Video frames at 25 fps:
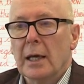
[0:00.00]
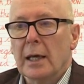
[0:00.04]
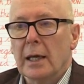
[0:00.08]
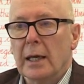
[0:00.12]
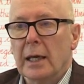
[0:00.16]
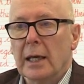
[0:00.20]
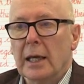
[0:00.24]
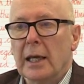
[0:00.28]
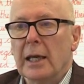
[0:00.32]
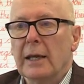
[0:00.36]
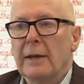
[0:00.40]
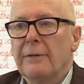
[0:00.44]

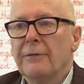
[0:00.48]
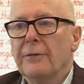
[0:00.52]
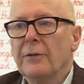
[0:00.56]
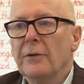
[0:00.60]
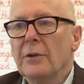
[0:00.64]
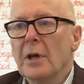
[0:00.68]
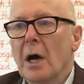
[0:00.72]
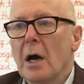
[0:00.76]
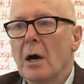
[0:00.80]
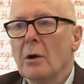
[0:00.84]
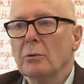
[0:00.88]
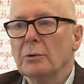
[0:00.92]
If for
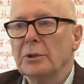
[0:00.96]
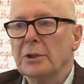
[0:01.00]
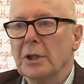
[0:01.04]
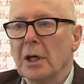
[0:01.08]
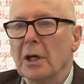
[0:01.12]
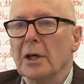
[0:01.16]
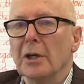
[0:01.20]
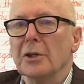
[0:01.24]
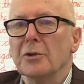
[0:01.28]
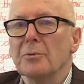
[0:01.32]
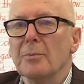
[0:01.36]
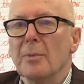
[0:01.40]
the whole
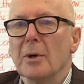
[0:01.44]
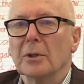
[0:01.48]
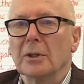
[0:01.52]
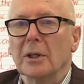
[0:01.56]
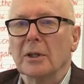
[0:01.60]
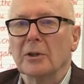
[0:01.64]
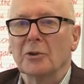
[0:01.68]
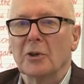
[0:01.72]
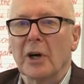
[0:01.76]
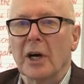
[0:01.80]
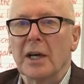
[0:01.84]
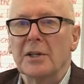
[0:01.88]
year you
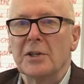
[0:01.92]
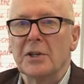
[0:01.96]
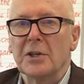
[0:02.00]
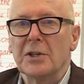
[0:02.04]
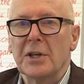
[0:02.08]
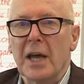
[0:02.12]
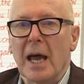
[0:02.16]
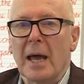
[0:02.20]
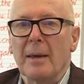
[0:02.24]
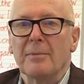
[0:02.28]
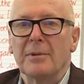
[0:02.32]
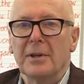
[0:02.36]
model greater
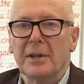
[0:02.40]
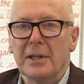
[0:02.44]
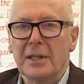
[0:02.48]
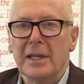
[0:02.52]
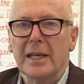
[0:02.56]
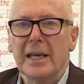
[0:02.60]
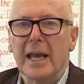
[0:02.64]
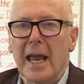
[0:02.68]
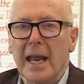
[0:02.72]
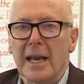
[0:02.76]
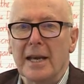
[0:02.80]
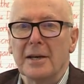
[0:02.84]
depth, in
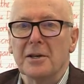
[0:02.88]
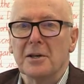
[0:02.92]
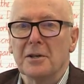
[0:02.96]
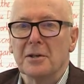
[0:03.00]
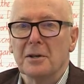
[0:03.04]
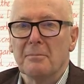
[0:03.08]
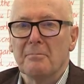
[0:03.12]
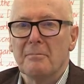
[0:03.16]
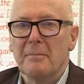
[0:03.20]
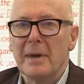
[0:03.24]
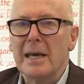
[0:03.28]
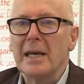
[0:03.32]
the end,
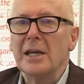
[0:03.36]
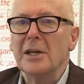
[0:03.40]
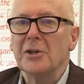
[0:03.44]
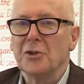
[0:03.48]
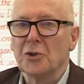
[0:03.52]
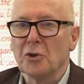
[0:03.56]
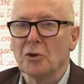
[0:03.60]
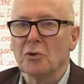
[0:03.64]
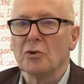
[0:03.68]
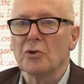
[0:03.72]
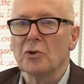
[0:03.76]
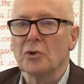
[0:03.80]
many
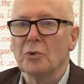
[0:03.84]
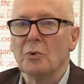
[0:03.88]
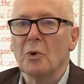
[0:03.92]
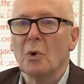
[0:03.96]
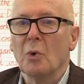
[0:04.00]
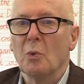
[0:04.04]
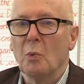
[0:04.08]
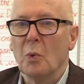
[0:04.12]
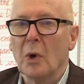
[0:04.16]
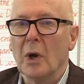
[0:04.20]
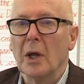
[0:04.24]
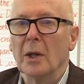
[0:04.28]
children
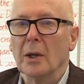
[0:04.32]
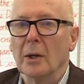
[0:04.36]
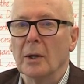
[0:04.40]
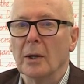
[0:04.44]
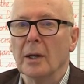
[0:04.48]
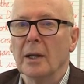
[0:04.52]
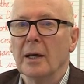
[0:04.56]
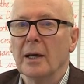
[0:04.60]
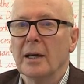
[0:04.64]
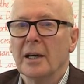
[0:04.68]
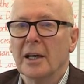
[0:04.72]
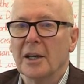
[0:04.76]

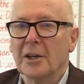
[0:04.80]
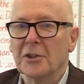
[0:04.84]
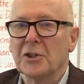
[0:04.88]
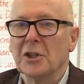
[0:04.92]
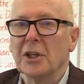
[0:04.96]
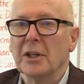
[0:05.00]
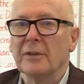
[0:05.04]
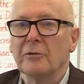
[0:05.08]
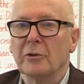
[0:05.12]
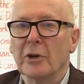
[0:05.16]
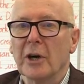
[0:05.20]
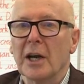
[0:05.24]
will
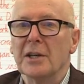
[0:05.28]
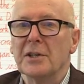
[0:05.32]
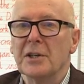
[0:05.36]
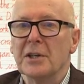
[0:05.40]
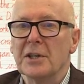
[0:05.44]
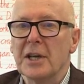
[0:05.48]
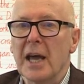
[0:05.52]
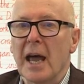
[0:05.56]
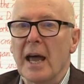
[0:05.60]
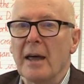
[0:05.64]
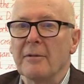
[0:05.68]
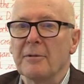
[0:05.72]
achieve greater
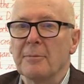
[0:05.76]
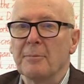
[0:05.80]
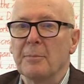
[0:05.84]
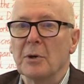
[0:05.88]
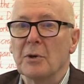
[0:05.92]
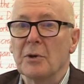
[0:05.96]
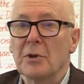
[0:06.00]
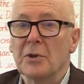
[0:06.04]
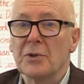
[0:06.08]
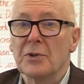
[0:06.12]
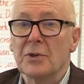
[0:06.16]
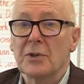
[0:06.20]
depth
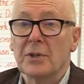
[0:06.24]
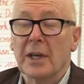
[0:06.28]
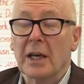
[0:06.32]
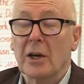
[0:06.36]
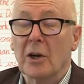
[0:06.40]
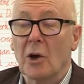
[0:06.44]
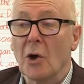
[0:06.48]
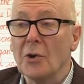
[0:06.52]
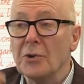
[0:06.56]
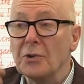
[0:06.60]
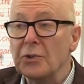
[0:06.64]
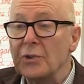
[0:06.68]
because they're
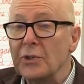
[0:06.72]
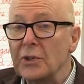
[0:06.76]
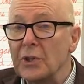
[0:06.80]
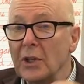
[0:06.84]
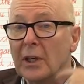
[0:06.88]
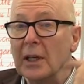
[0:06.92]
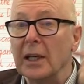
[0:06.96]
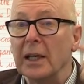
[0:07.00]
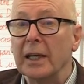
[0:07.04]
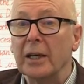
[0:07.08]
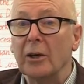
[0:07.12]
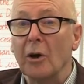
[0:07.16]

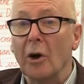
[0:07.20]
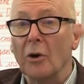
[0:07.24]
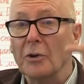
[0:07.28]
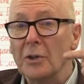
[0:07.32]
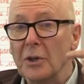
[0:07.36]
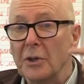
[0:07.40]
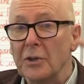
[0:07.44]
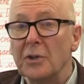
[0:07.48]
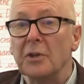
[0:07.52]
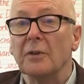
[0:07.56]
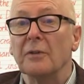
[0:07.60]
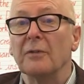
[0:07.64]
constantly,
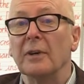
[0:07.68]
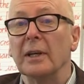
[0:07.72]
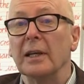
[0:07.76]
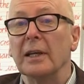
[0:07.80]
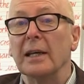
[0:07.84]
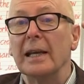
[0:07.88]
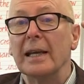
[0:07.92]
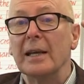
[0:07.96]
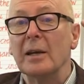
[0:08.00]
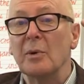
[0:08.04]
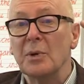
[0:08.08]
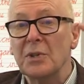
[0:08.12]
cognitively,
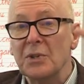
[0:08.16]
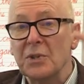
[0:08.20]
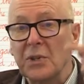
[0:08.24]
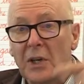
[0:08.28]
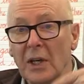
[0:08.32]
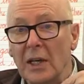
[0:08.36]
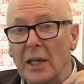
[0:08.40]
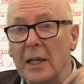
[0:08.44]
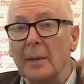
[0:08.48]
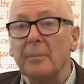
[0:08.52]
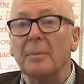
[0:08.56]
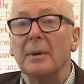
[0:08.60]

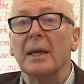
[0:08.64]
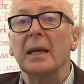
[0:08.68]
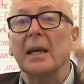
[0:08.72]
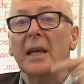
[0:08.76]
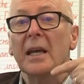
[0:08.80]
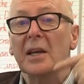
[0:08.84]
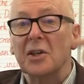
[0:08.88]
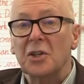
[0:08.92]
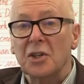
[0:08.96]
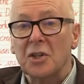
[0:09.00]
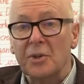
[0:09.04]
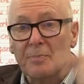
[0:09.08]
linguistically being
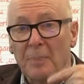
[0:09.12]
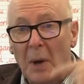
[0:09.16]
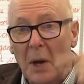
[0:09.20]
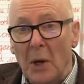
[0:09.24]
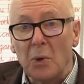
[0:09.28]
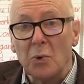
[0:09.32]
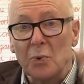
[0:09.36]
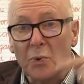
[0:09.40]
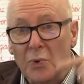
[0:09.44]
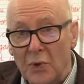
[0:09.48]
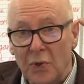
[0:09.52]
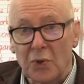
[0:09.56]

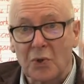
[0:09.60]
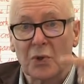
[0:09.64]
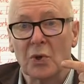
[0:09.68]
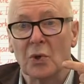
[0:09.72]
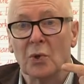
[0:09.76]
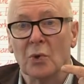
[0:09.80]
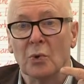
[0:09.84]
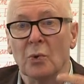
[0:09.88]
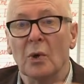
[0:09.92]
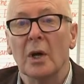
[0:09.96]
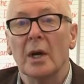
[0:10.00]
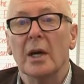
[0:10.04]
exposed
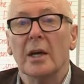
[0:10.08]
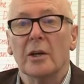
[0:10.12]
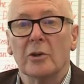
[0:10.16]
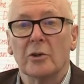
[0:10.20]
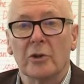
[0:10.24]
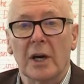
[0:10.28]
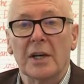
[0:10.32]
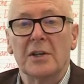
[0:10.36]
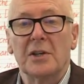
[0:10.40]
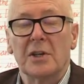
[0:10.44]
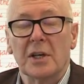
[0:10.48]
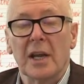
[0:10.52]
to
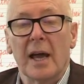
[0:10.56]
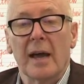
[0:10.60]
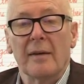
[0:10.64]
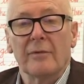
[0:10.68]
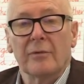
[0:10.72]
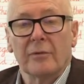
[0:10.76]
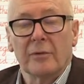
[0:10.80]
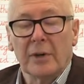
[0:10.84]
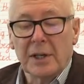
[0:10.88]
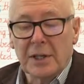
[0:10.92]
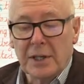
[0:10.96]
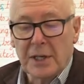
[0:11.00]
greater
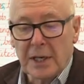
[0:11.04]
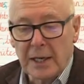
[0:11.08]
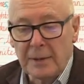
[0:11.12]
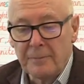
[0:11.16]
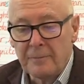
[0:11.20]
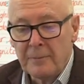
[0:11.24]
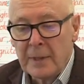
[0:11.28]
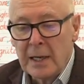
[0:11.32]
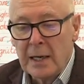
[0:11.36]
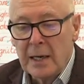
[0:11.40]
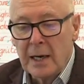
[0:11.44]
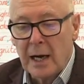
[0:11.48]
depth reading
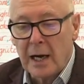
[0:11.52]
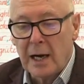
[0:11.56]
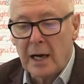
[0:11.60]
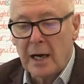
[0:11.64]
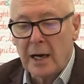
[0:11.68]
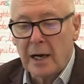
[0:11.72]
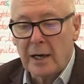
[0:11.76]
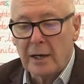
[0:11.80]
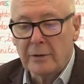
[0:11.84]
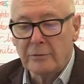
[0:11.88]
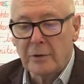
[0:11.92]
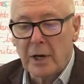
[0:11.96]

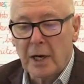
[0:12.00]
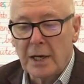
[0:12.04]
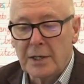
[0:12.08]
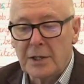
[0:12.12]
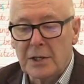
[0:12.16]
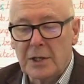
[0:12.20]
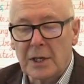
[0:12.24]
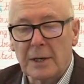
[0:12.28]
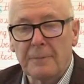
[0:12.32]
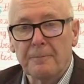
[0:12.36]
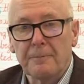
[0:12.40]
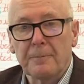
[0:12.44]
and
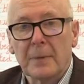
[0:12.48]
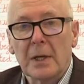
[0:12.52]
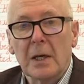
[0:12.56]
writing.